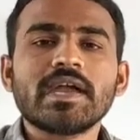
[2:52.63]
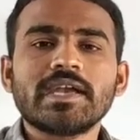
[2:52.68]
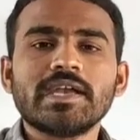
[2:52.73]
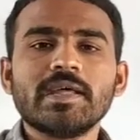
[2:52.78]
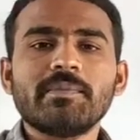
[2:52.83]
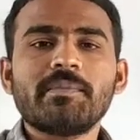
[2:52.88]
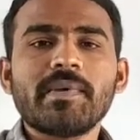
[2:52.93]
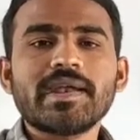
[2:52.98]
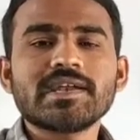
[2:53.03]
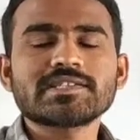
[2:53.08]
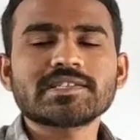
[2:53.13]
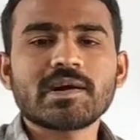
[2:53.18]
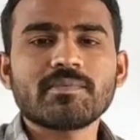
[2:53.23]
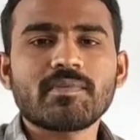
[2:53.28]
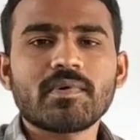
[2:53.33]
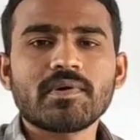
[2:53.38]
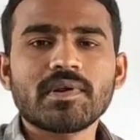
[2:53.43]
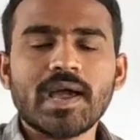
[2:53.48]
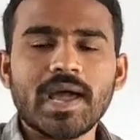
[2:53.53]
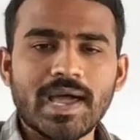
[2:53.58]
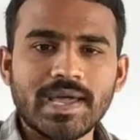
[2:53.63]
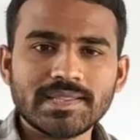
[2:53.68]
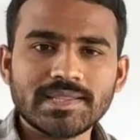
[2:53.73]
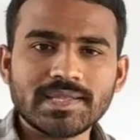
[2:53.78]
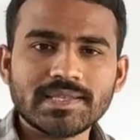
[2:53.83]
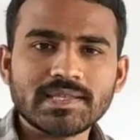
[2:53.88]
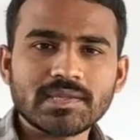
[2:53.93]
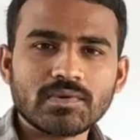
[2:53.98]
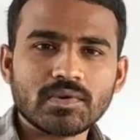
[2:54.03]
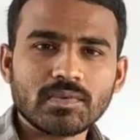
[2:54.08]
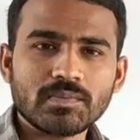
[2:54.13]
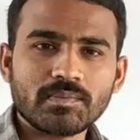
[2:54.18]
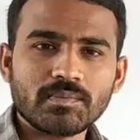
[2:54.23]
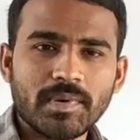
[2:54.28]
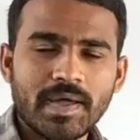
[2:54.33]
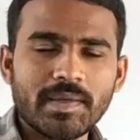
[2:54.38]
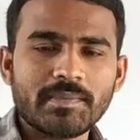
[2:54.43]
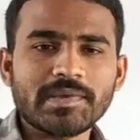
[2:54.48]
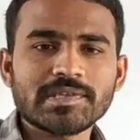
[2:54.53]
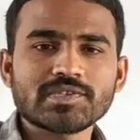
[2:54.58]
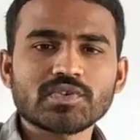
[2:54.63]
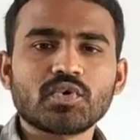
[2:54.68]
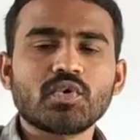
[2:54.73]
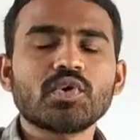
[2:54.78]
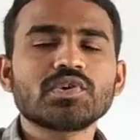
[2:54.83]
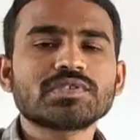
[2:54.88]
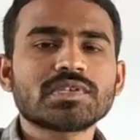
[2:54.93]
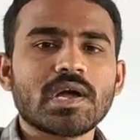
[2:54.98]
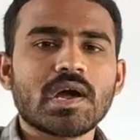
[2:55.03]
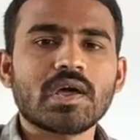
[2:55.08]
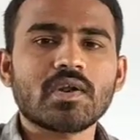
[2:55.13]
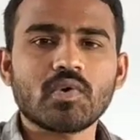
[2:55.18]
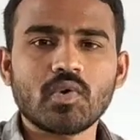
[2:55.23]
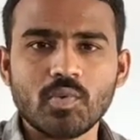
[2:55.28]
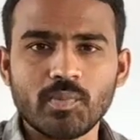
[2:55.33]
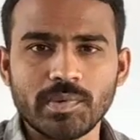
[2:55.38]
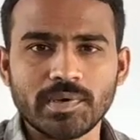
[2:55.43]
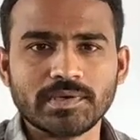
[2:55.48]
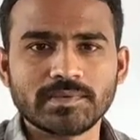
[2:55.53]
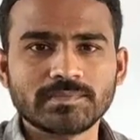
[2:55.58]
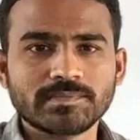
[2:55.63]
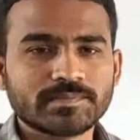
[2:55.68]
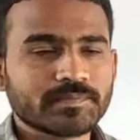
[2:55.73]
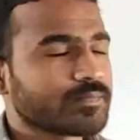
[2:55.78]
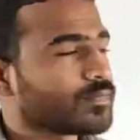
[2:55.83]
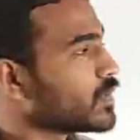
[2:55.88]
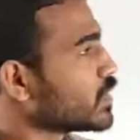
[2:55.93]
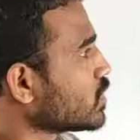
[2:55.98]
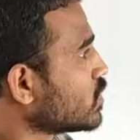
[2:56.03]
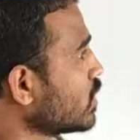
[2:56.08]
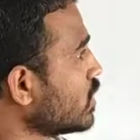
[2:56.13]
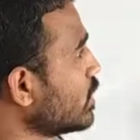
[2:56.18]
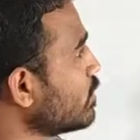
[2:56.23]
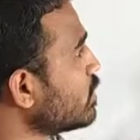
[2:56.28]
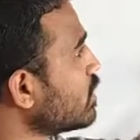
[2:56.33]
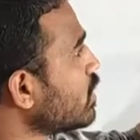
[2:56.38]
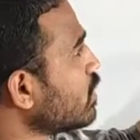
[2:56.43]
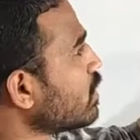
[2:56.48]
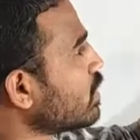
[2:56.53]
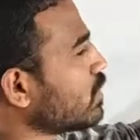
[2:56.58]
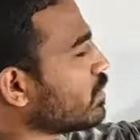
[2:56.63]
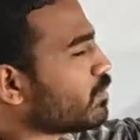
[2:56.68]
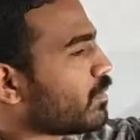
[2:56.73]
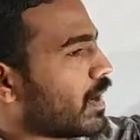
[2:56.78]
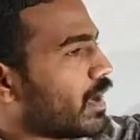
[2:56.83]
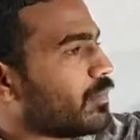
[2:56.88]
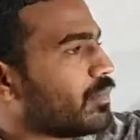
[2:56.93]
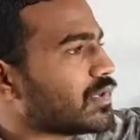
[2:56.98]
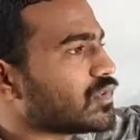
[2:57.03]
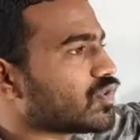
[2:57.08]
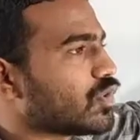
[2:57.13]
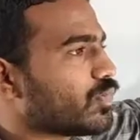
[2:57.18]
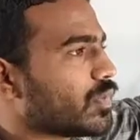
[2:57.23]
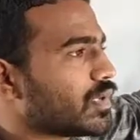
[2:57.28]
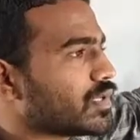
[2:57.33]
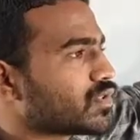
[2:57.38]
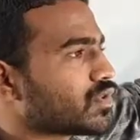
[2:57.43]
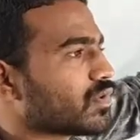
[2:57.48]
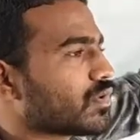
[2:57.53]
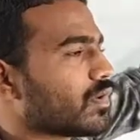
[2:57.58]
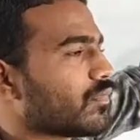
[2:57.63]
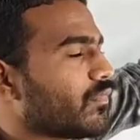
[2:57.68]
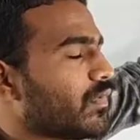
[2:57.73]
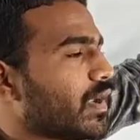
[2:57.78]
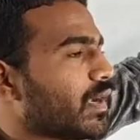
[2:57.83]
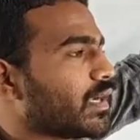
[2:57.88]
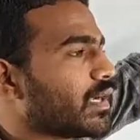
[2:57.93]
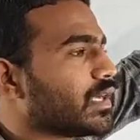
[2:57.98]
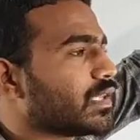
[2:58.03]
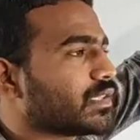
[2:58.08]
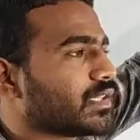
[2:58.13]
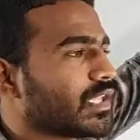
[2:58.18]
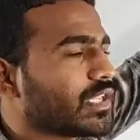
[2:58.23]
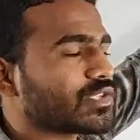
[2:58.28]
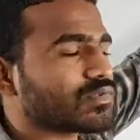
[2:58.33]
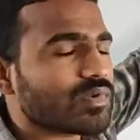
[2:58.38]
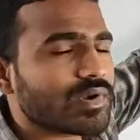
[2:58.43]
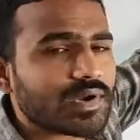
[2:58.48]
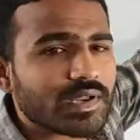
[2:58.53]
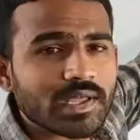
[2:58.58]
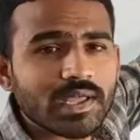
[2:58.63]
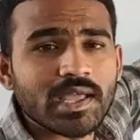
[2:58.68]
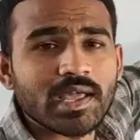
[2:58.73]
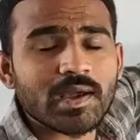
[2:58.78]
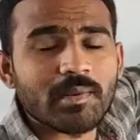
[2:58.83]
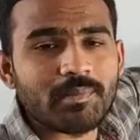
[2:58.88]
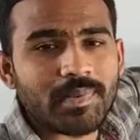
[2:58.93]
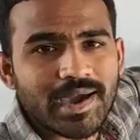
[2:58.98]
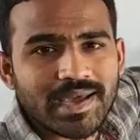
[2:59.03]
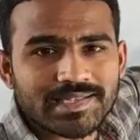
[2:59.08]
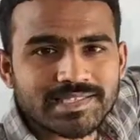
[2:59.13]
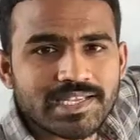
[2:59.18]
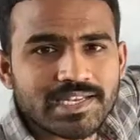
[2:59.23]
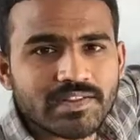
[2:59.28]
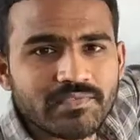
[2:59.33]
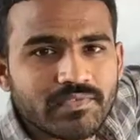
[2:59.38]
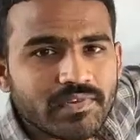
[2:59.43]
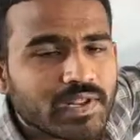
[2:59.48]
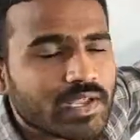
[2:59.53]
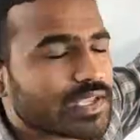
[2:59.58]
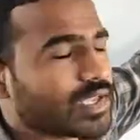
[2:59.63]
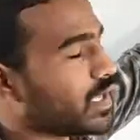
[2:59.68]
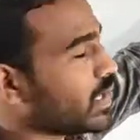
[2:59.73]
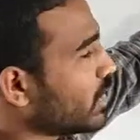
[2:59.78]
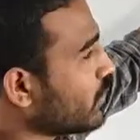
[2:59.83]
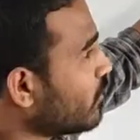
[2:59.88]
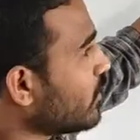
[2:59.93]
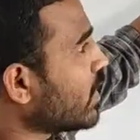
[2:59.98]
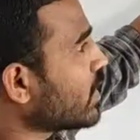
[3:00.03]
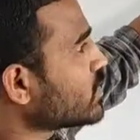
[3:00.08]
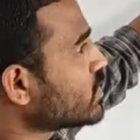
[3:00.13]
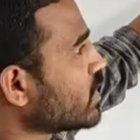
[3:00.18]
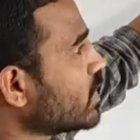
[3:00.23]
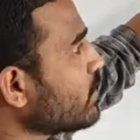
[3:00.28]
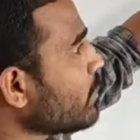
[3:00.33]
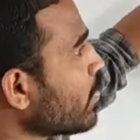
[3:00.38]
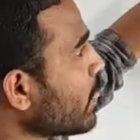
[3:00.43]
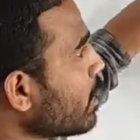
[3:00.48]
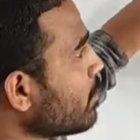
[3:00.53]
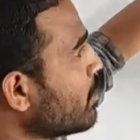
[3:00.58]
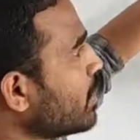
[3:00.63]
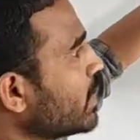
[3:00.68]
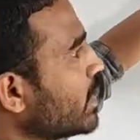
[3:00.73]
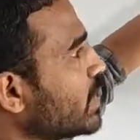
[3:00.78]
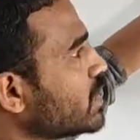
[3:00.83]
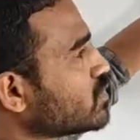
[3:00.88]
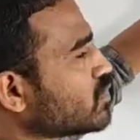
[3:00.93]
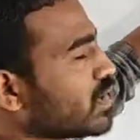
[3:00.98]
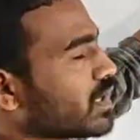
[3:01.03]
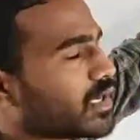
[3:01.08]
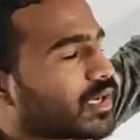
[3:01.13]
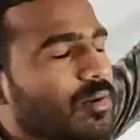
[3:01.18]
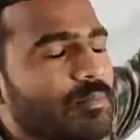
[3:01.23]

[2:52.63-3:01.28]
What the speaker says: depends upon either the pipe is closed or open. So if the pipe is open, so reflected, there is what? Partial reflection, but here is what?